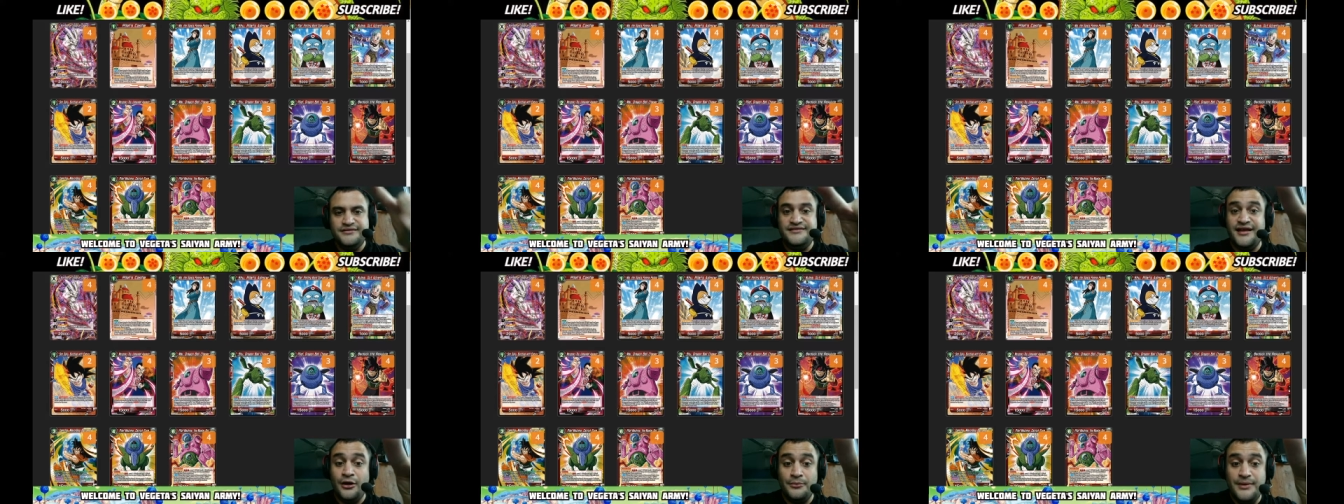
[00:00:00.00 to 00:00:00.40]

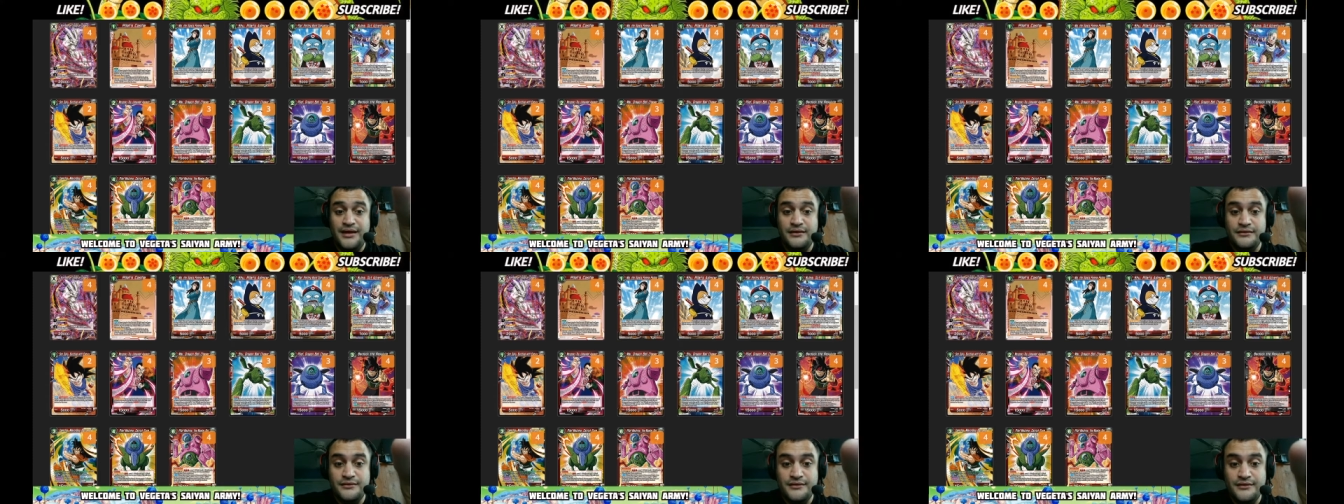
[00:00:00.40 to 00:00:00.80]
Tell me
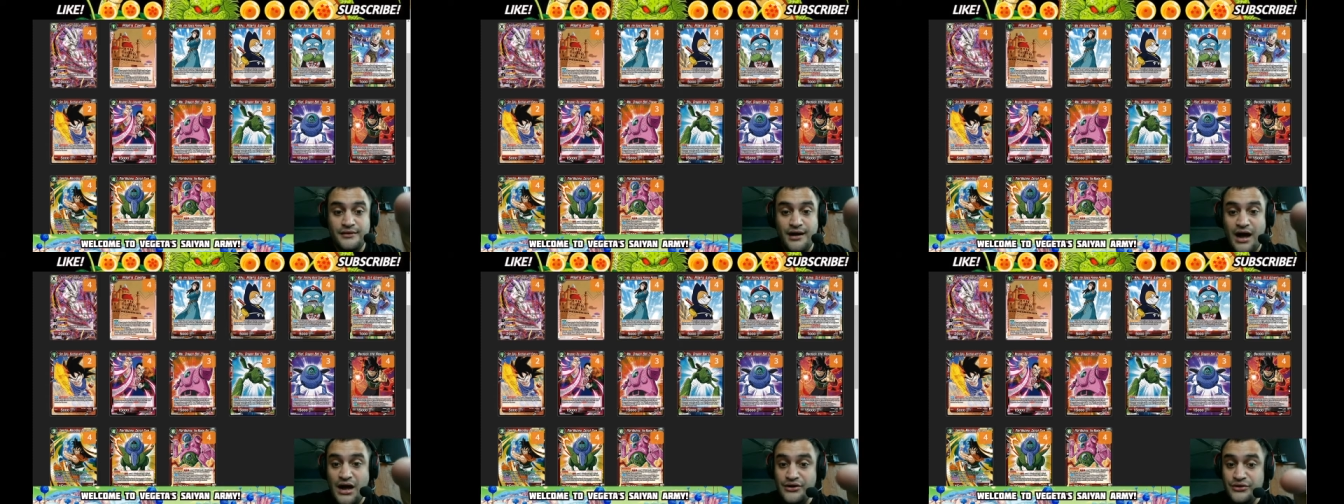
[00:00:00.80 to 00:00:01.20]

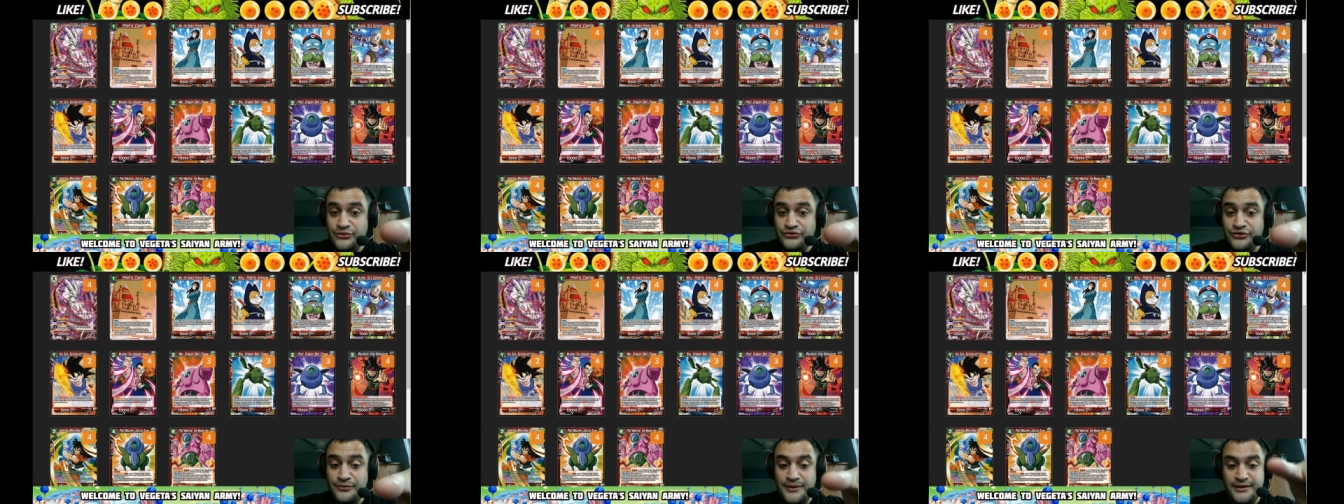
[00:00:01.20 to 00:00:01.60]
how you
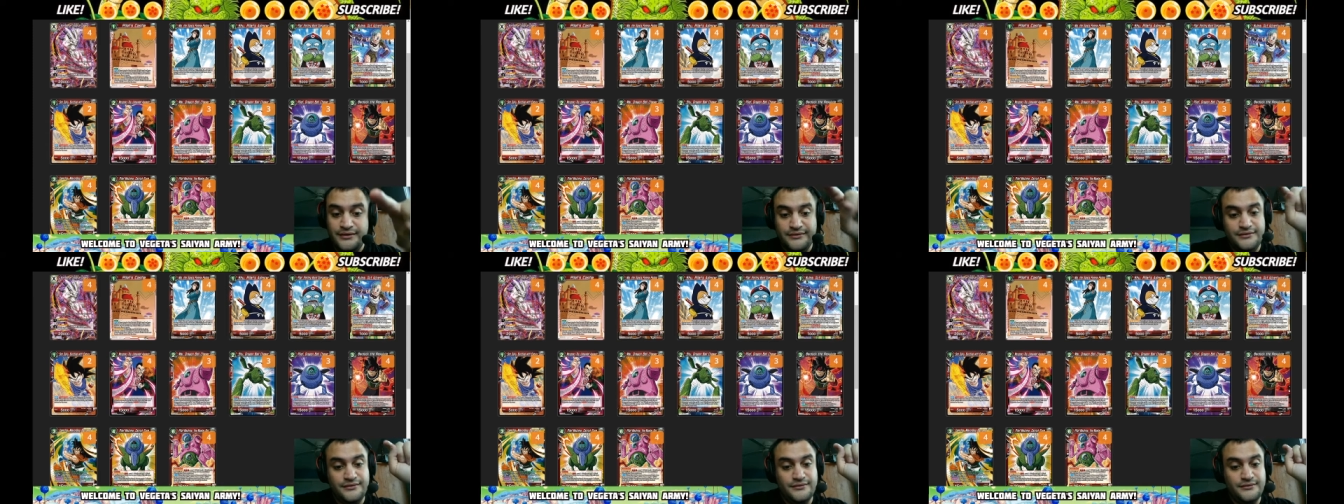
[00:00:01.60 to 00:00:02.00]
do it.
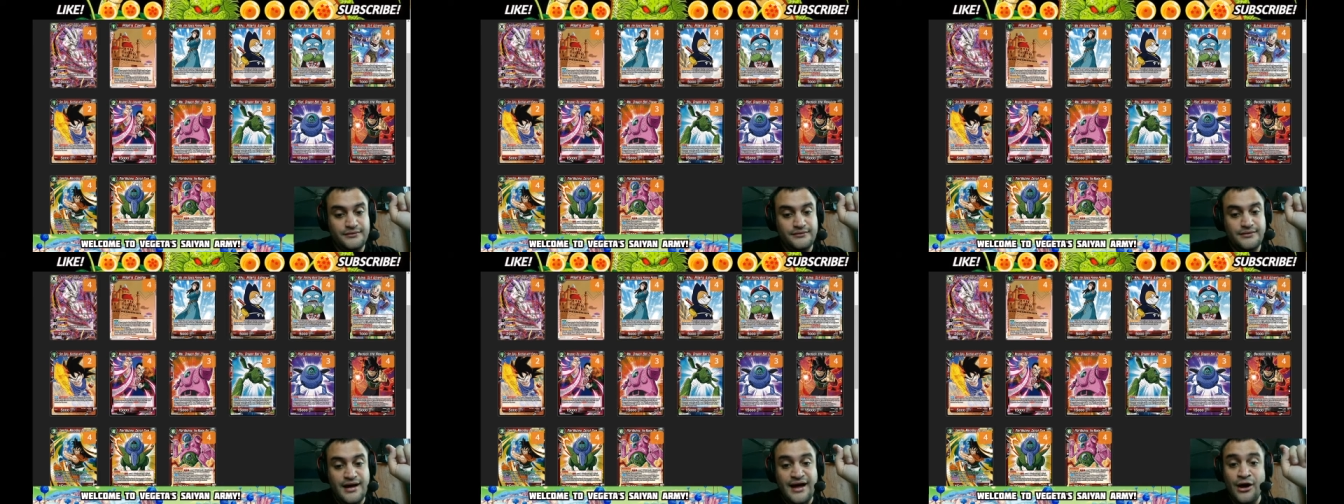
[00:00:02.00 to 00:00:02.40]

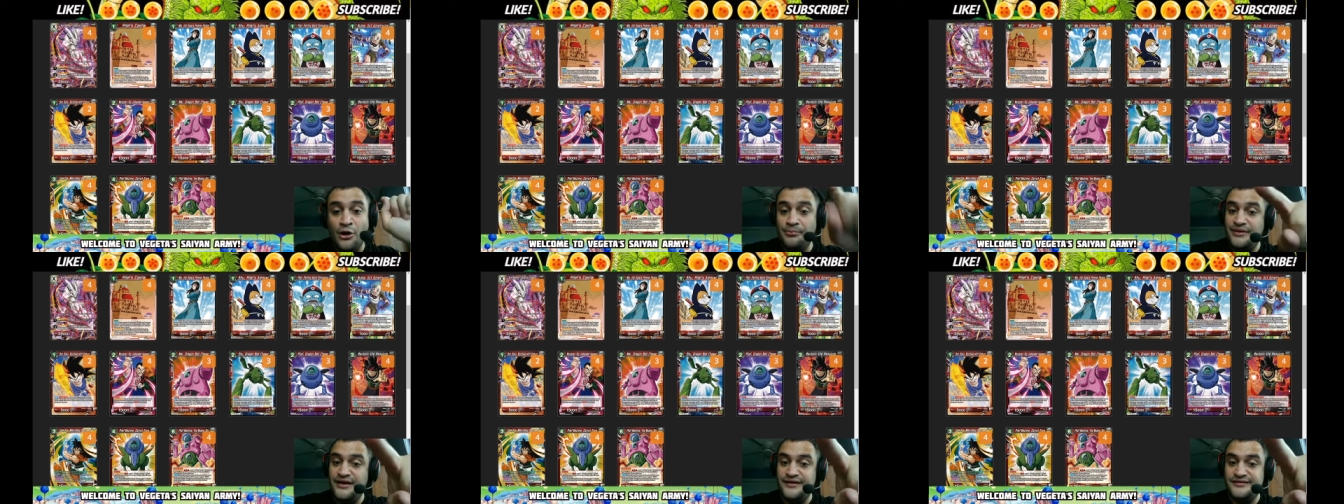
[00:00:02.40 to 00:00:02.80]
I
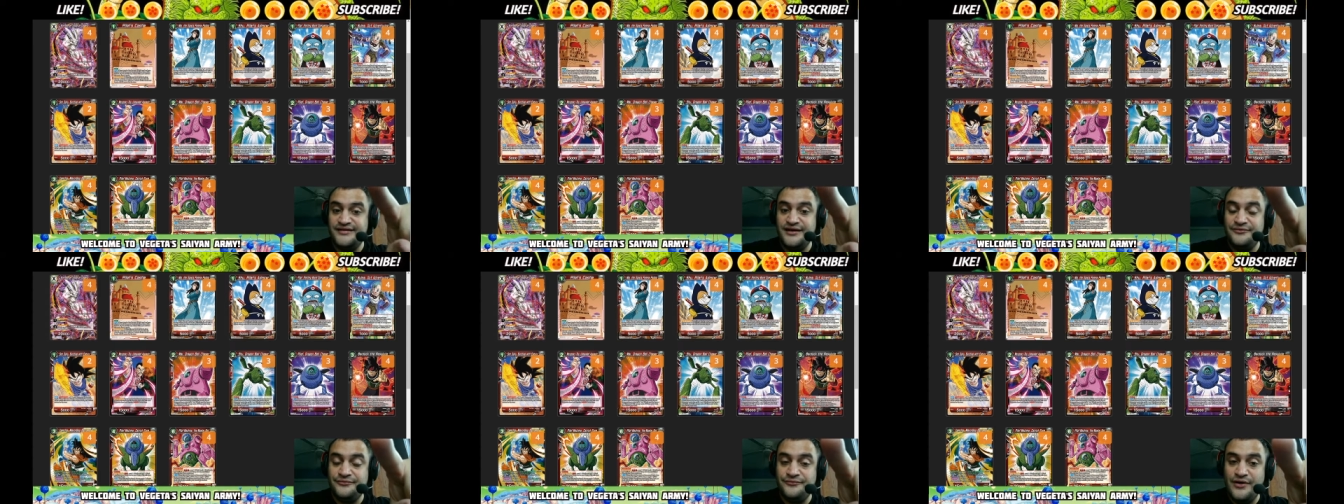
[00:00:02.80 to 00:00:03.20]
hope you guys
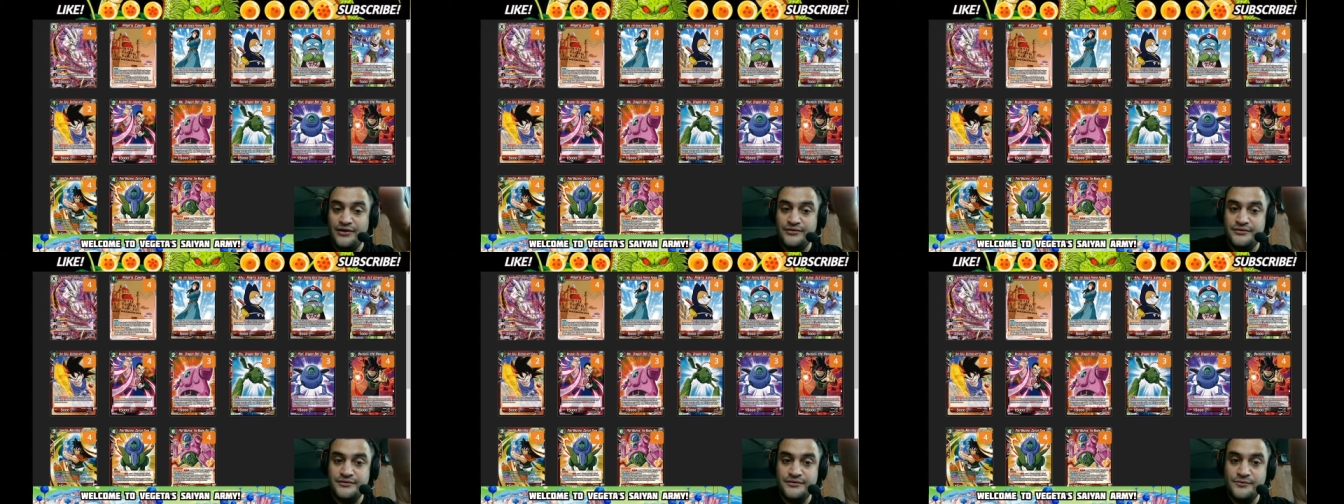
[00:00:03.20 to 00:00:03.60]
have
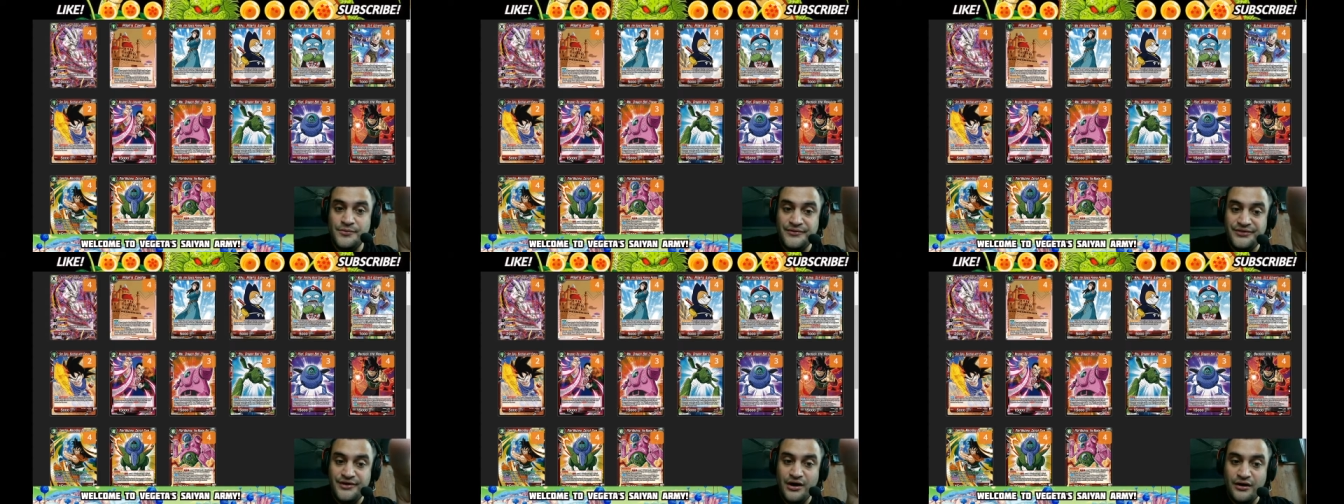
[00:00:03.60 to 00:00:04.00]
fun
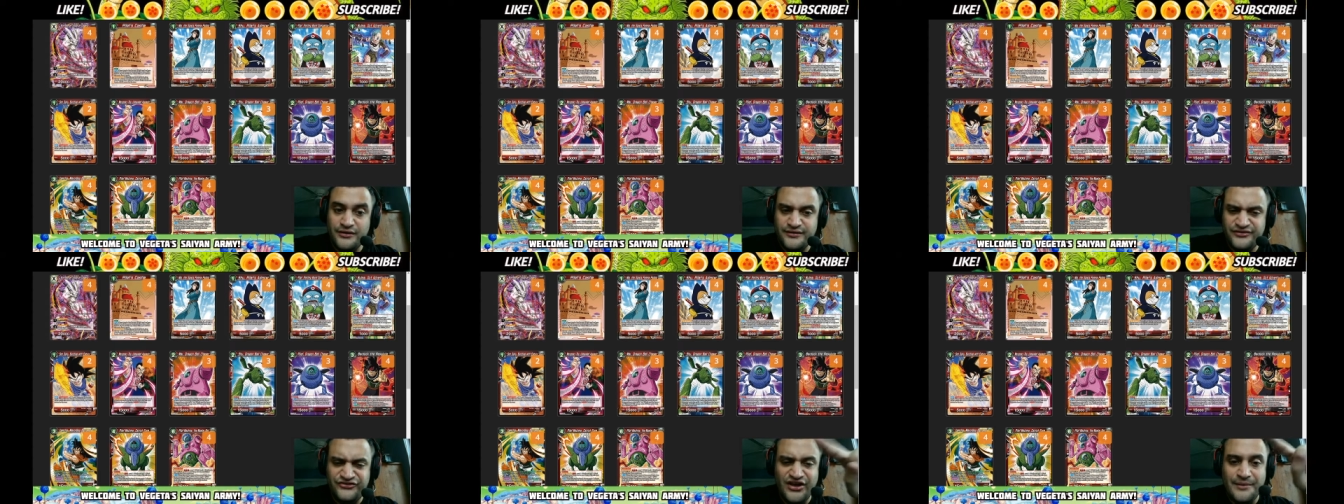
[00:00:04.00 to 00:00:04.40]
with the
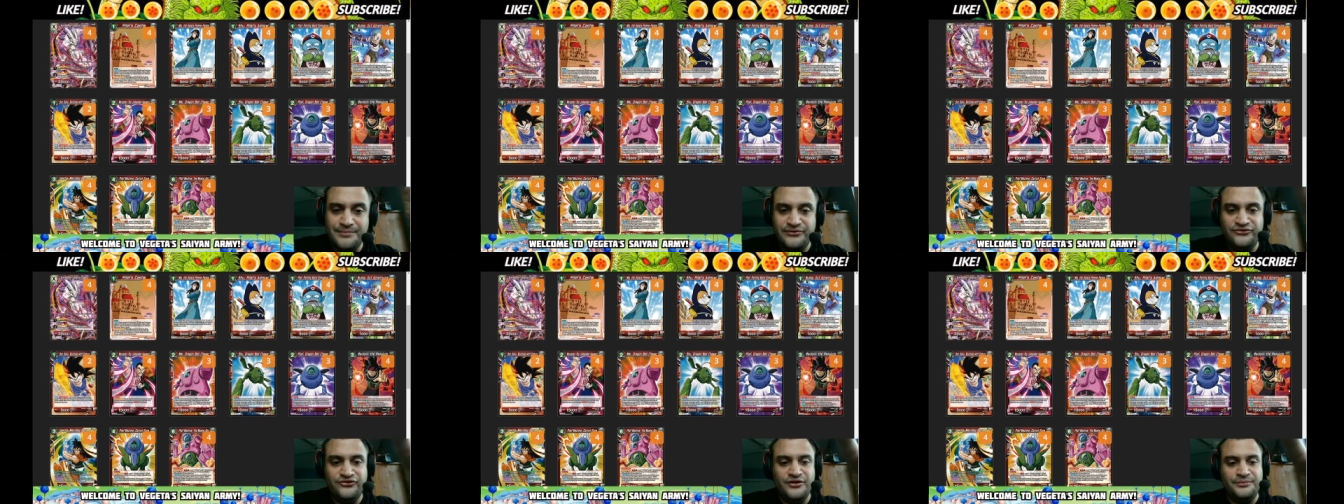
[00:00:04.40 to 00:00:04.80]
August
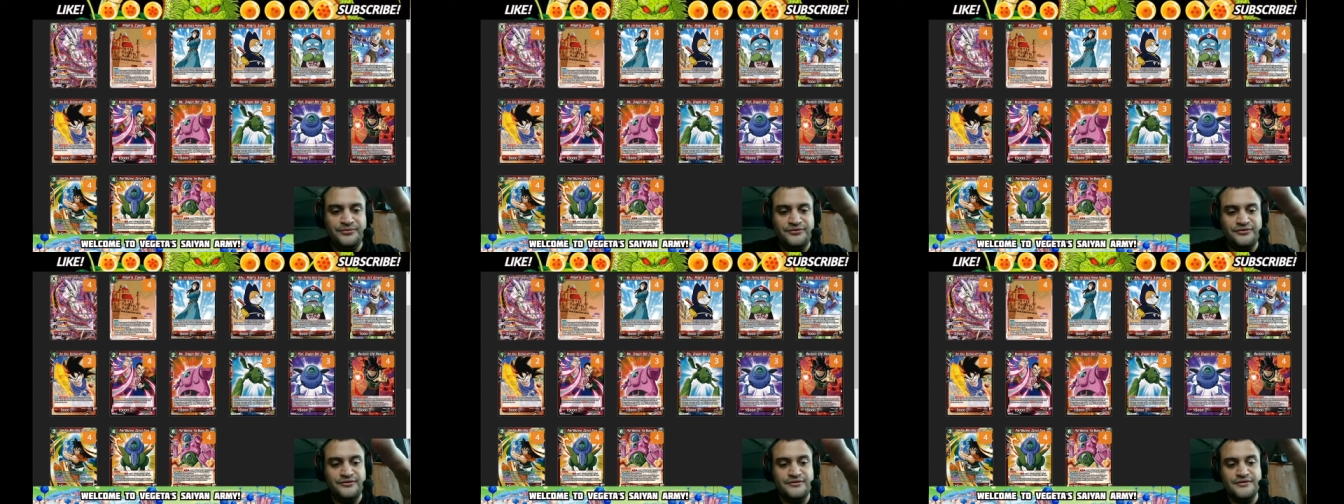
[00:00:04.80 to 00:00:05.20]

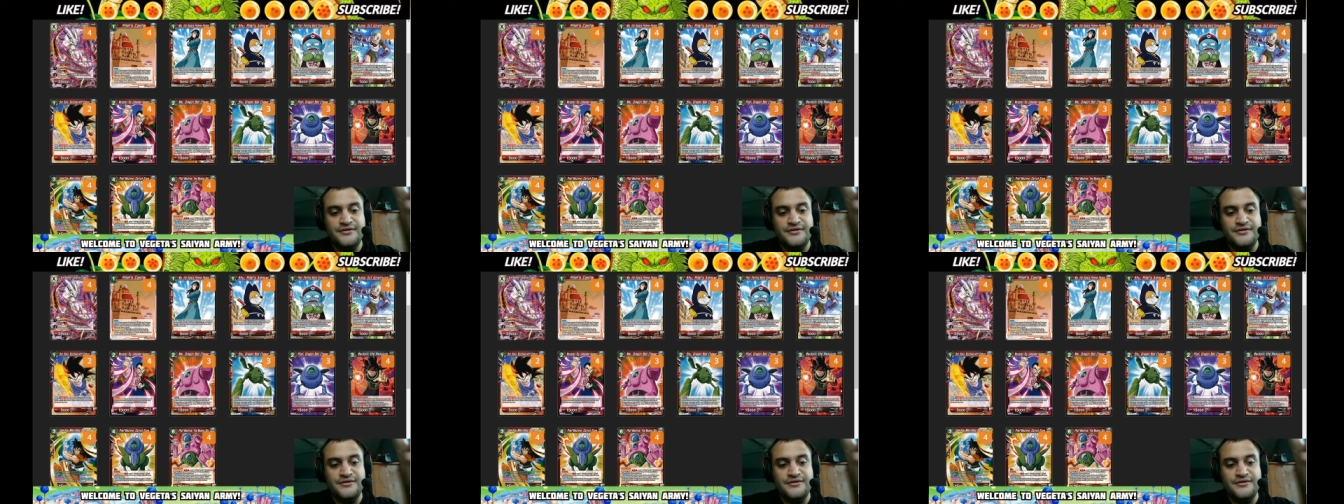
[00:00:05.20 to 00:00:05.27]
championships.